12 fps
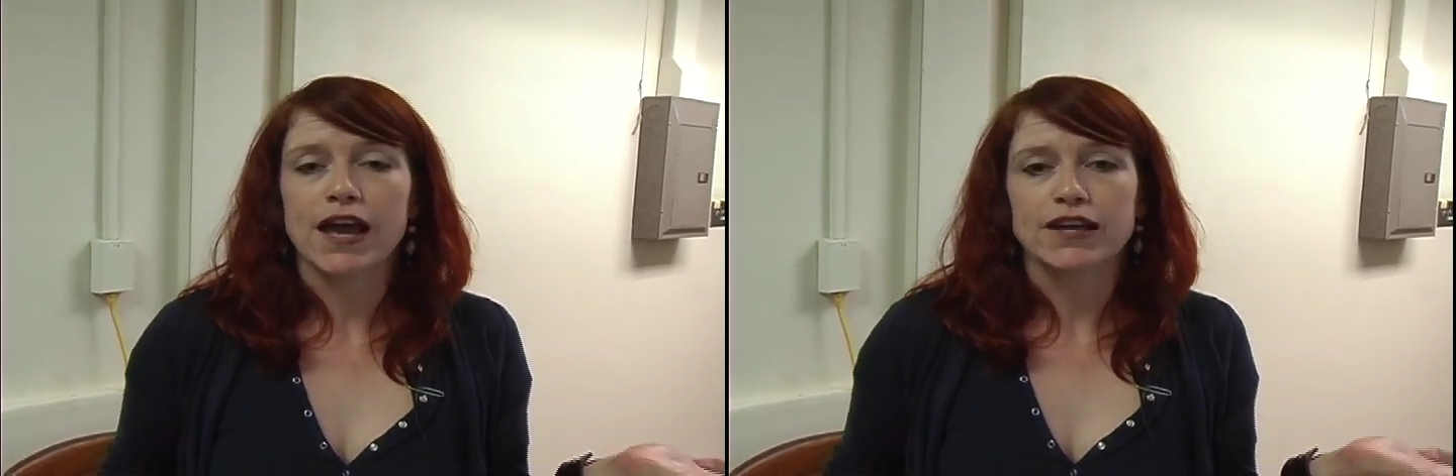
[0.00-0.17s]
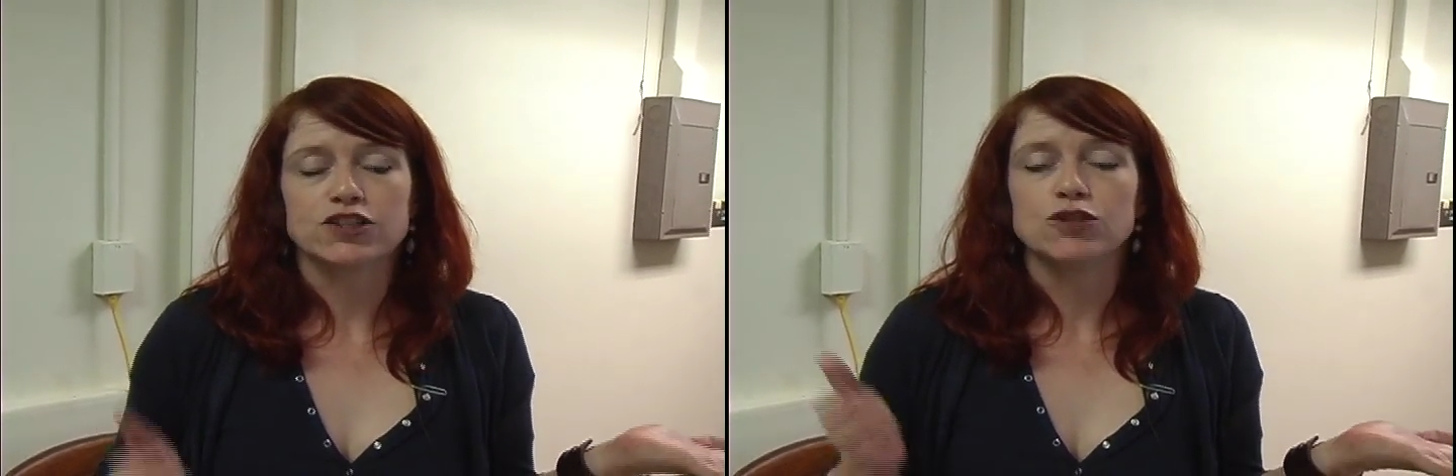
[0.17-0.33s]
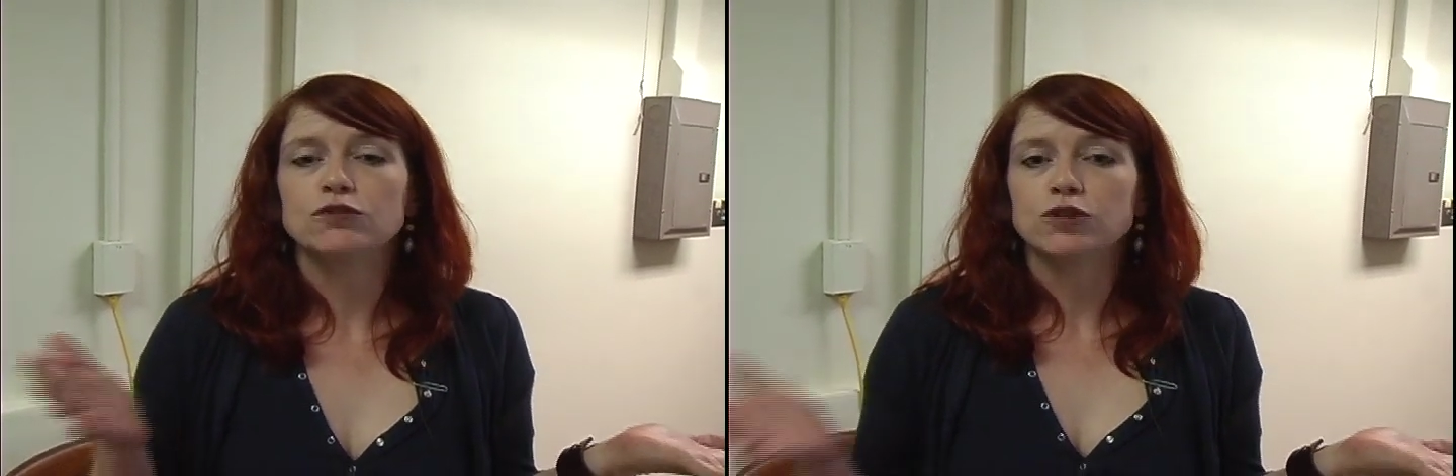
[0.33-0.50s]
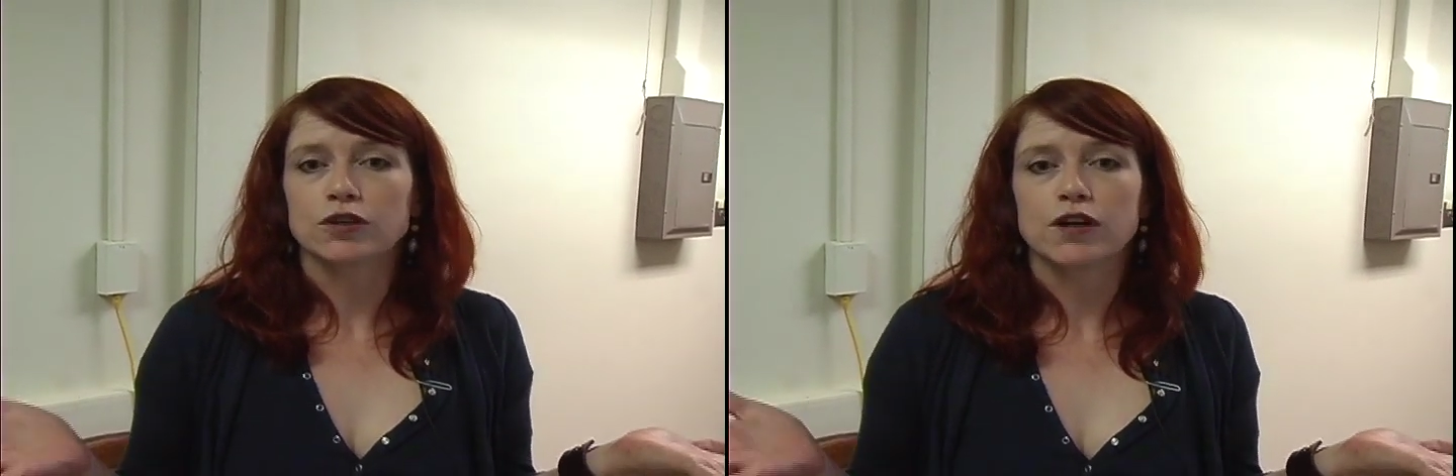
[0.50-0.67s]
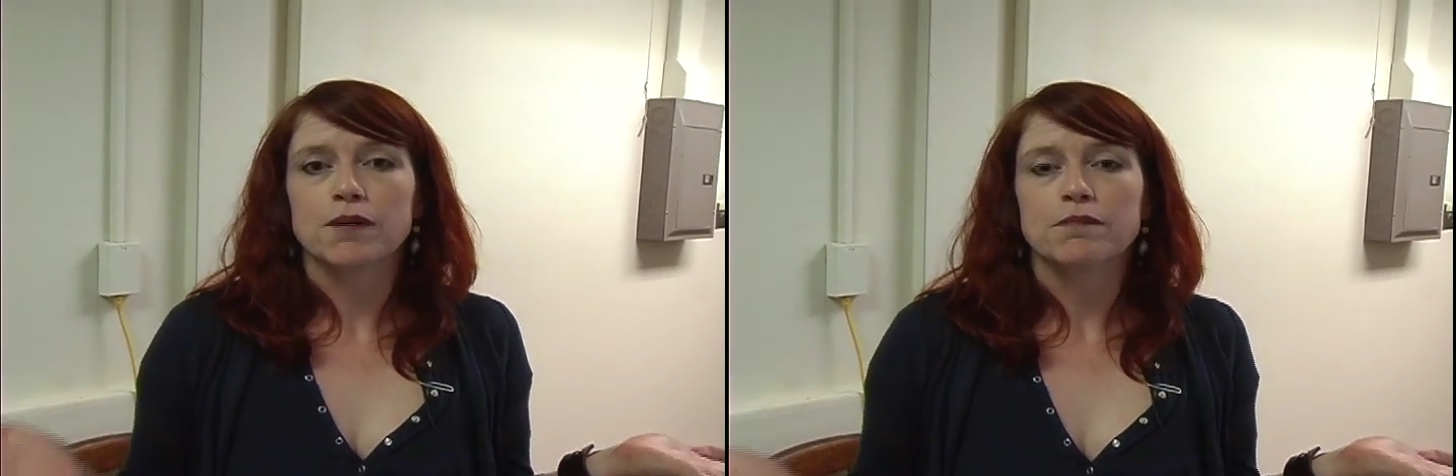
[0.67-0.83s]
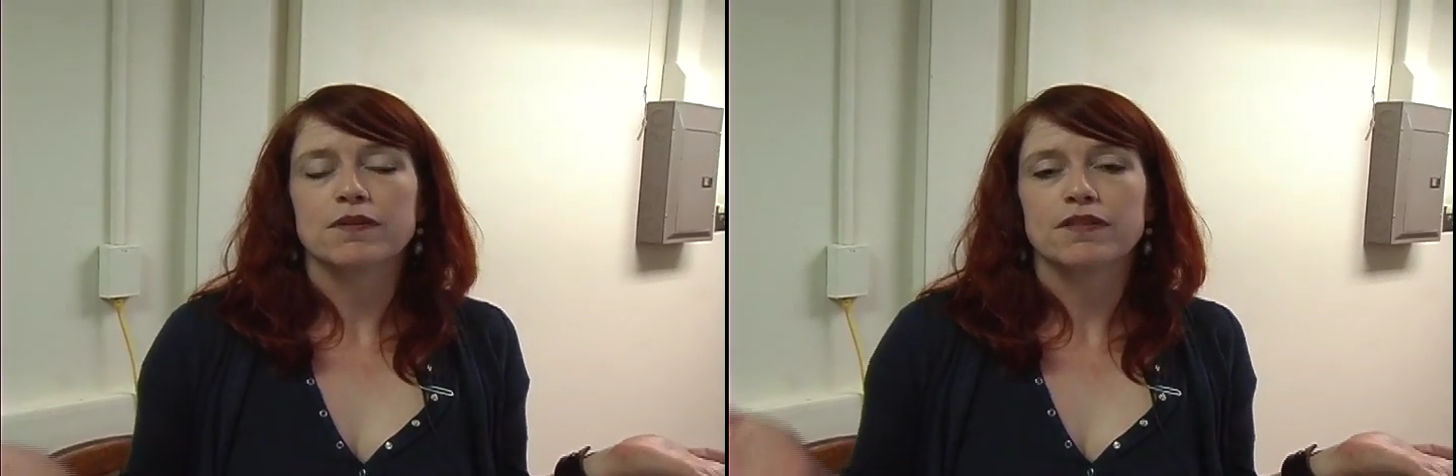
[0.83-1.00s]
as you look
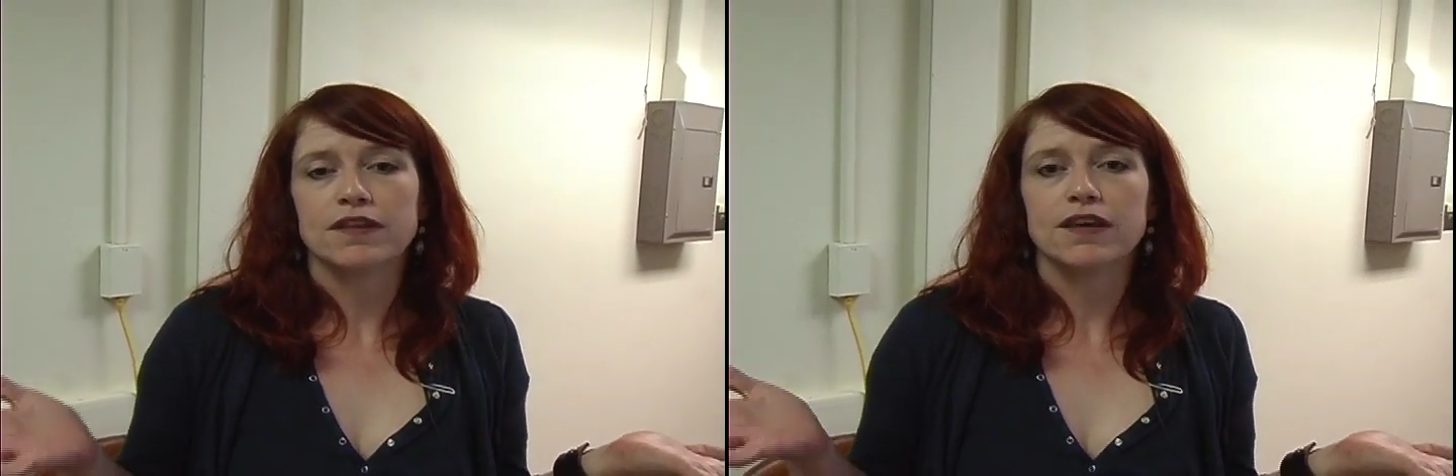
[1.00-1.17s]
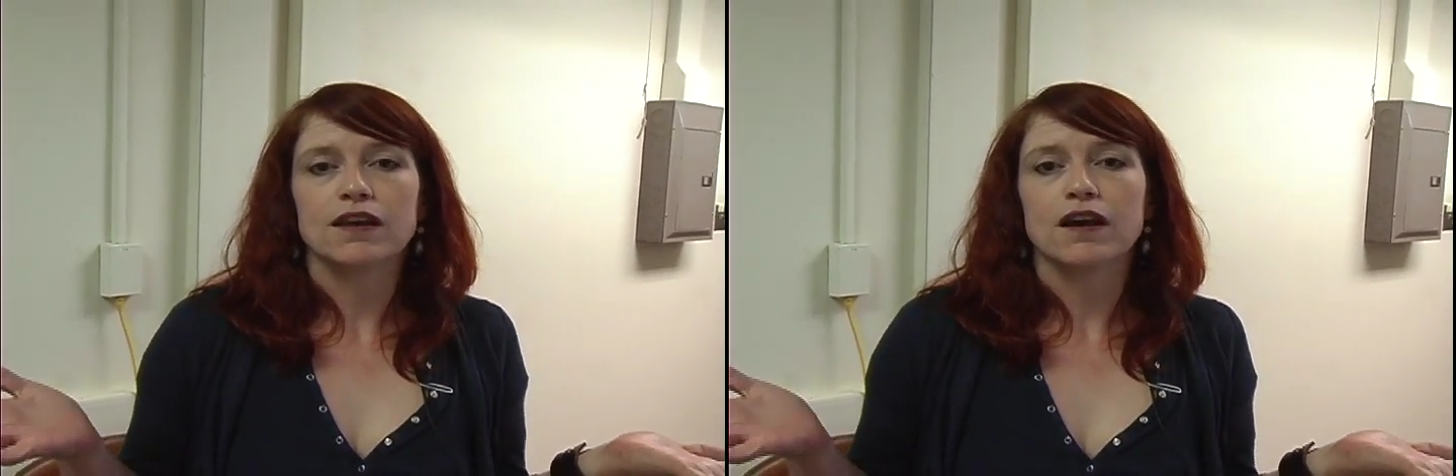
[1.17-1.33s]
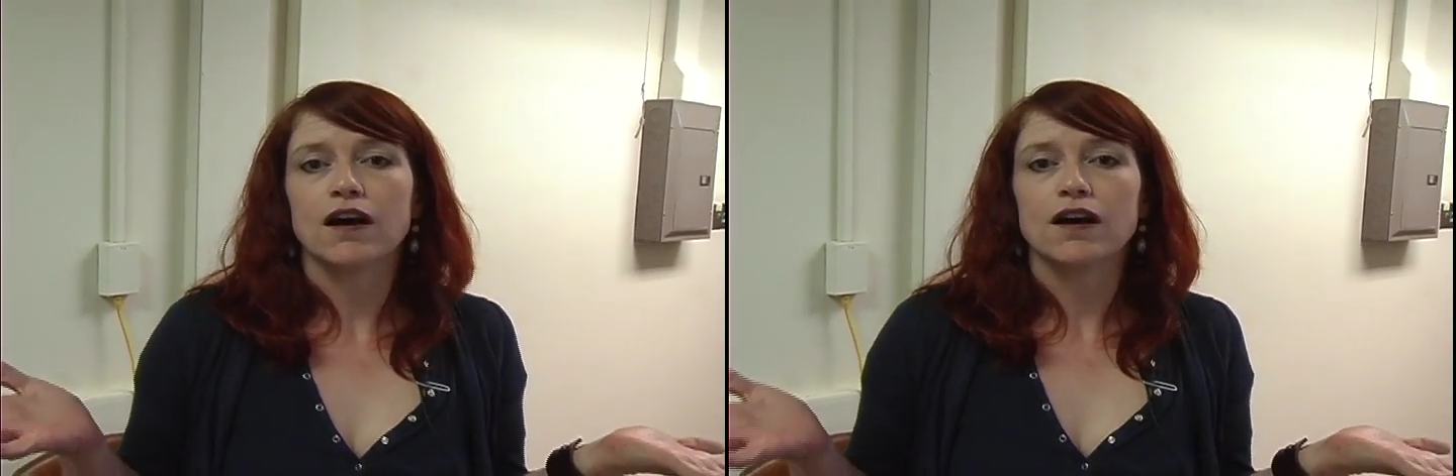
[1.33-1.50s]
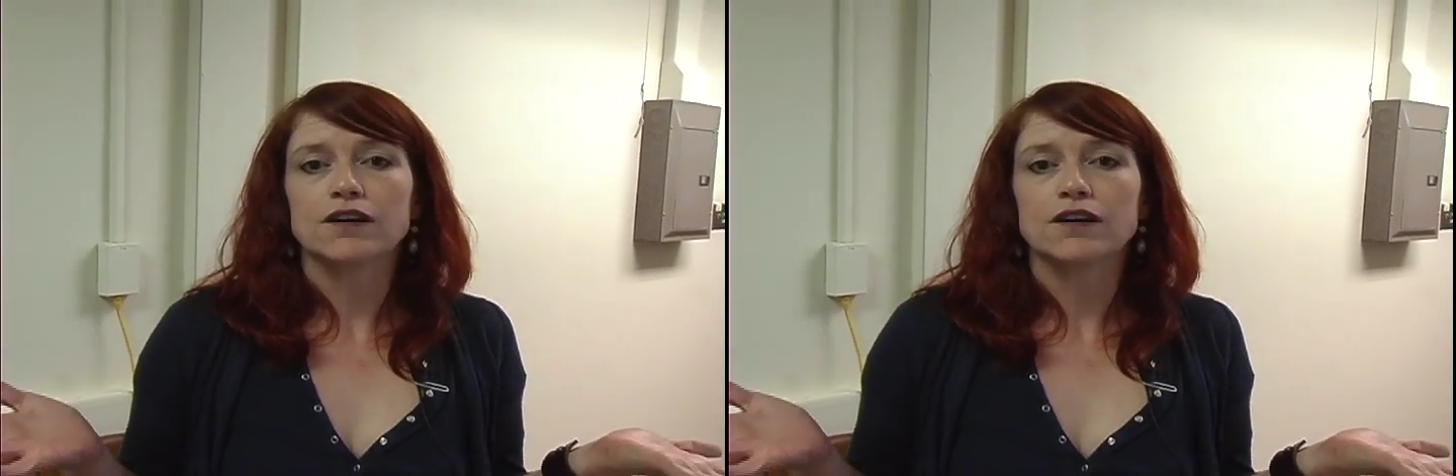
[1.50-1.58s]
up the